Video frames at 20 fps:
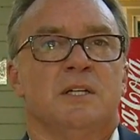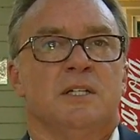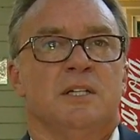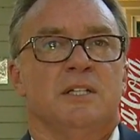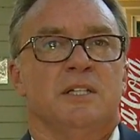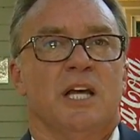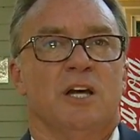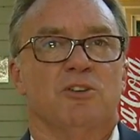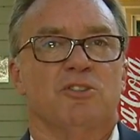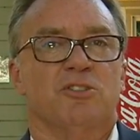
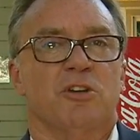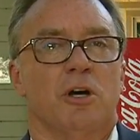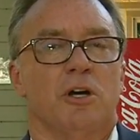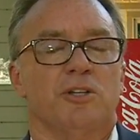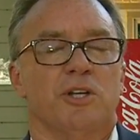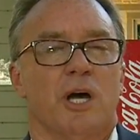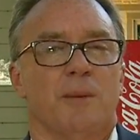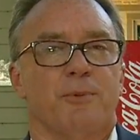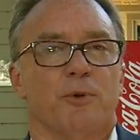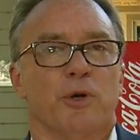Now, it's
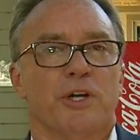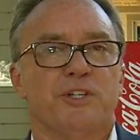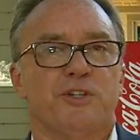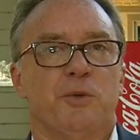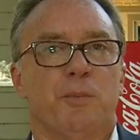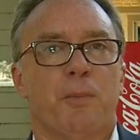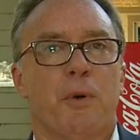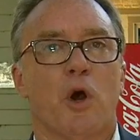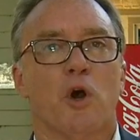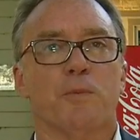called
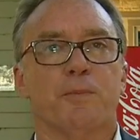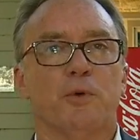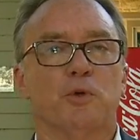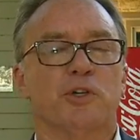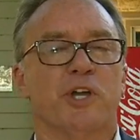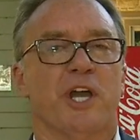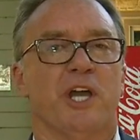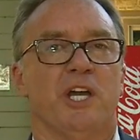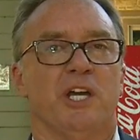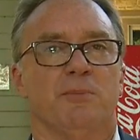Operation
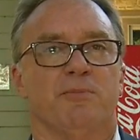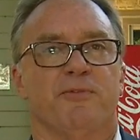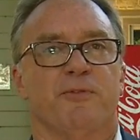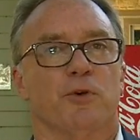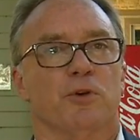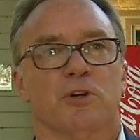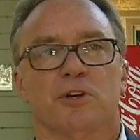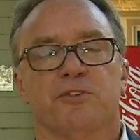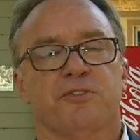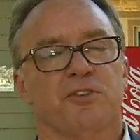Purple Camp
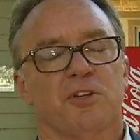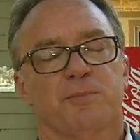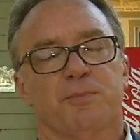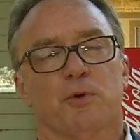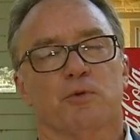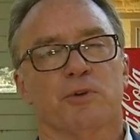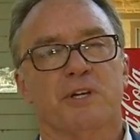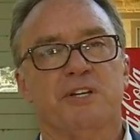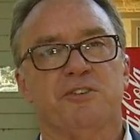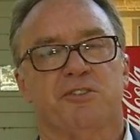for a
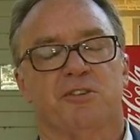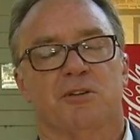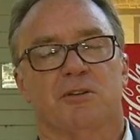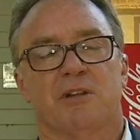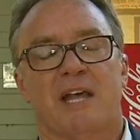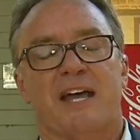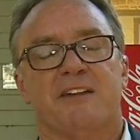simple reason.